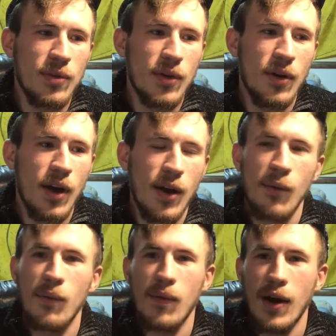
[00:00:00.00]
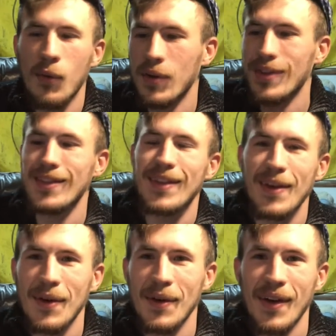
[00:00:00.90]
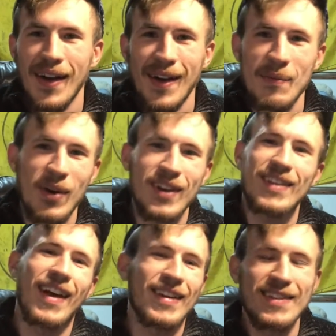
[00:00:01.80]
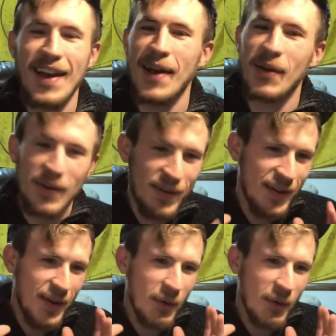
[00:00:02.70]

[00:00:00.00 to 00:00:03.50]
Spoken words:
So I don't want to steal Brickitect's channel or